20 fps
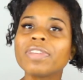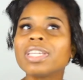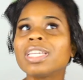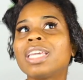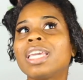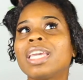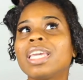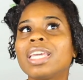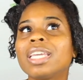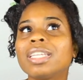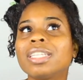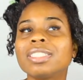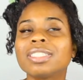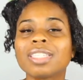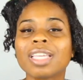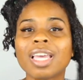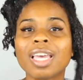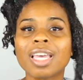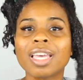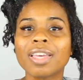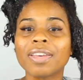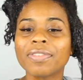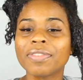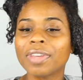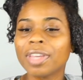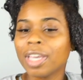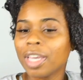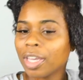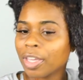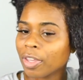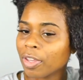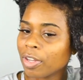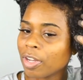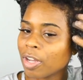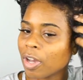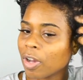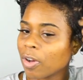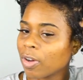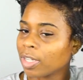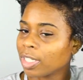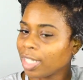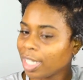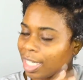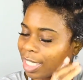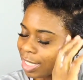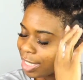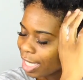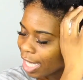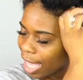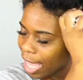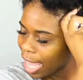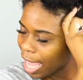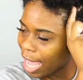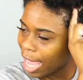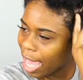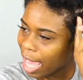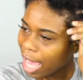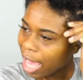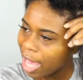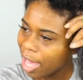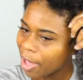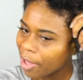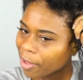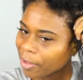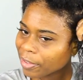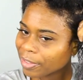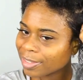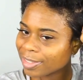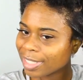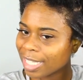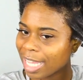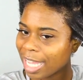kids that have, a decent house,